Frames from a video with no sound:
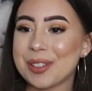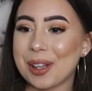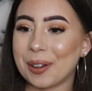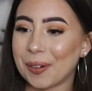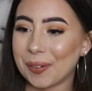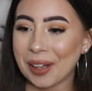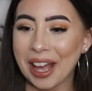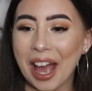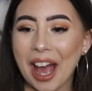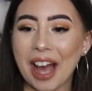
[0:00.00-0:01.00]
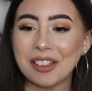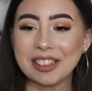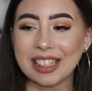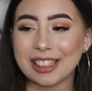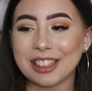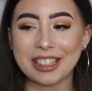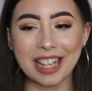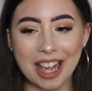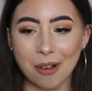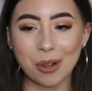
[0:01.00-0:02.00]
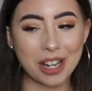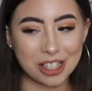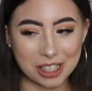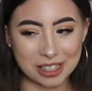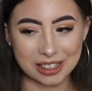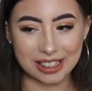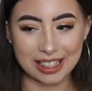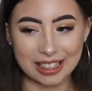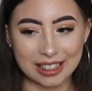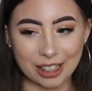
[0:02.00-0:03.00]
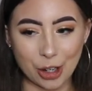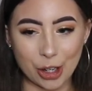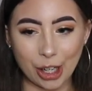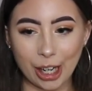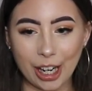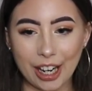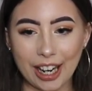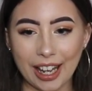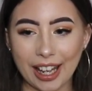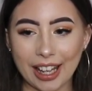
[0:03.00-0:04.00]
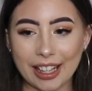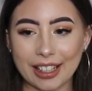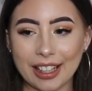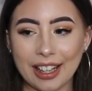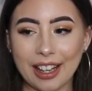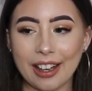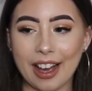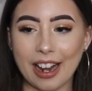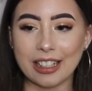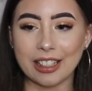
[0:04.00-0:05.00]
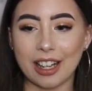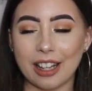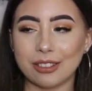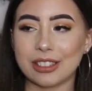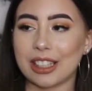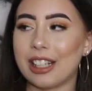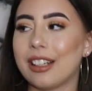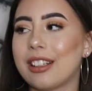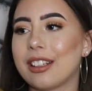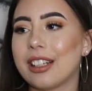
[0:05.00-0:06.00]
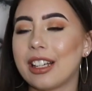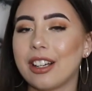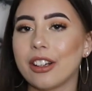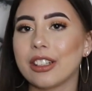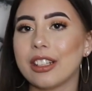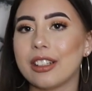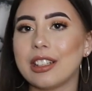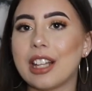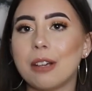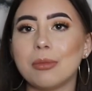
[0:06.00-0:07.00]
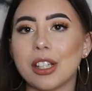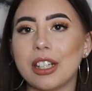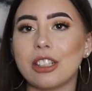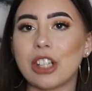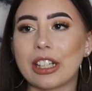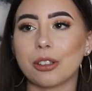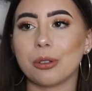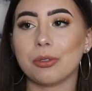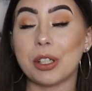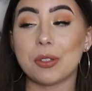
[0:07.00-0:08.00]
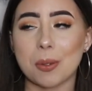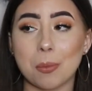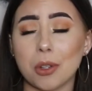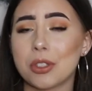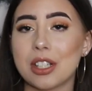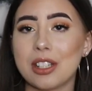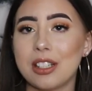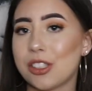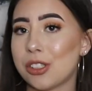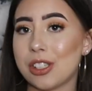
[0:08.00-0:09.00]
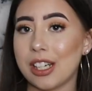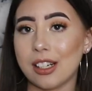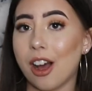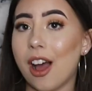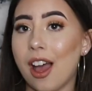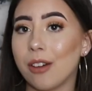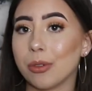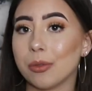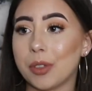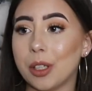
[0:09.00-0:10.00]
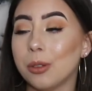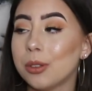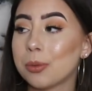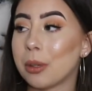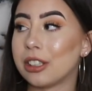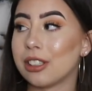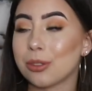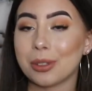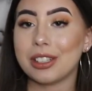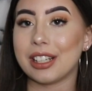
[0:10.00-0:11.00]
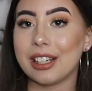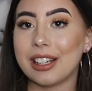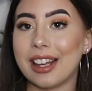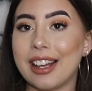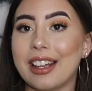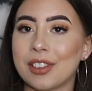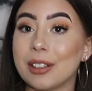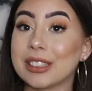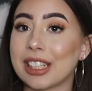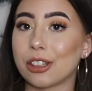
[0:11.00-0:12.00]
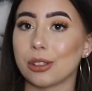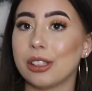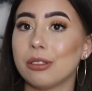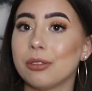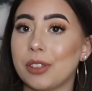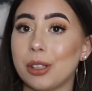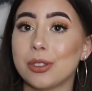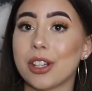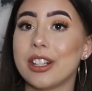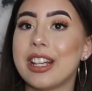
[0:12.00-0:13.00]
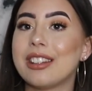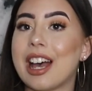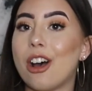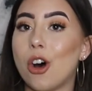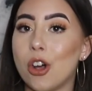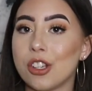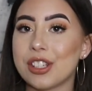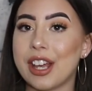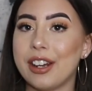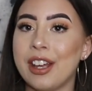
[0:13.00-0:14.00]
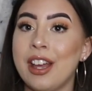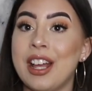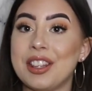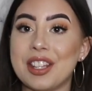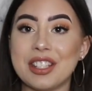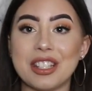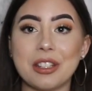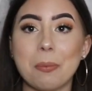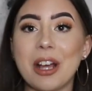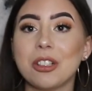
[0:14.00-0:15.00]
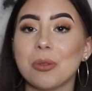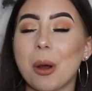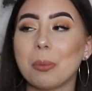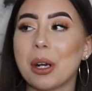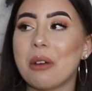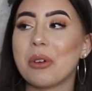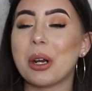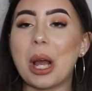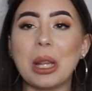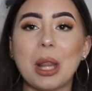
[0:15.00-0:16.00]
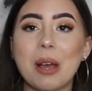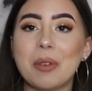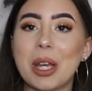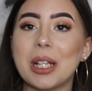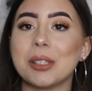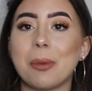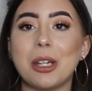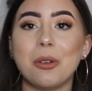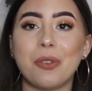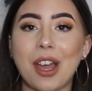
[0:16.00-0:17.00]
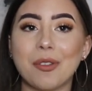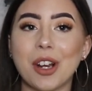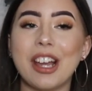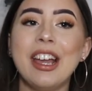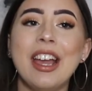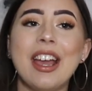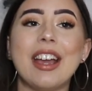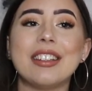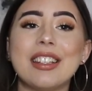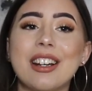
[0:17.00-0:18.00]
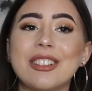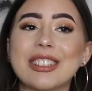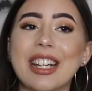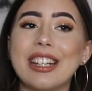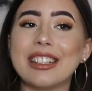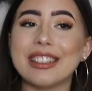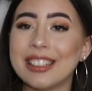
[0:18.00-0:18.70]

So I was like looking at what I should delete in the cart and I, I was like clicking on the, them to like check the reviews on most of these did not have reviews but this one did and there was like three reviews on it that all said this is the best romper ever I love it it's my new favorite and then I was like